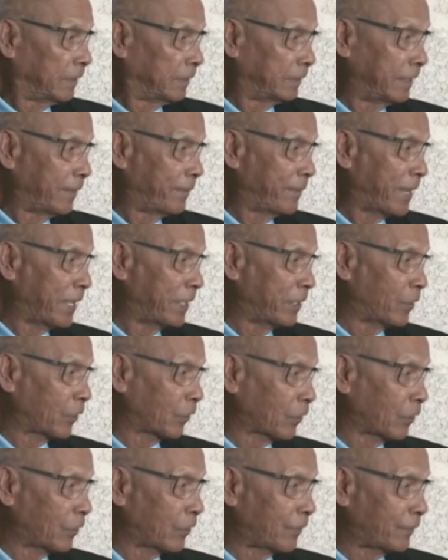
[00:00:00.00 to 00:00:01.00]
the mayor
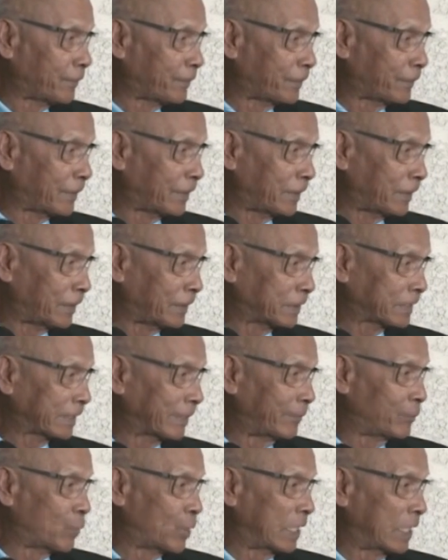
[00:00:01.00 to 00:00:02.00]
of
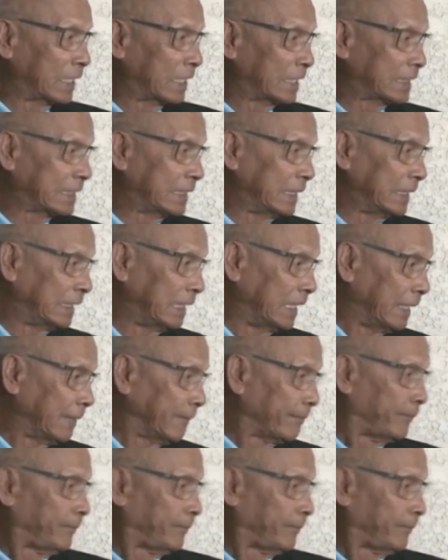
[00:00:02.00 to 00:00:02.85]
Zamboanga City.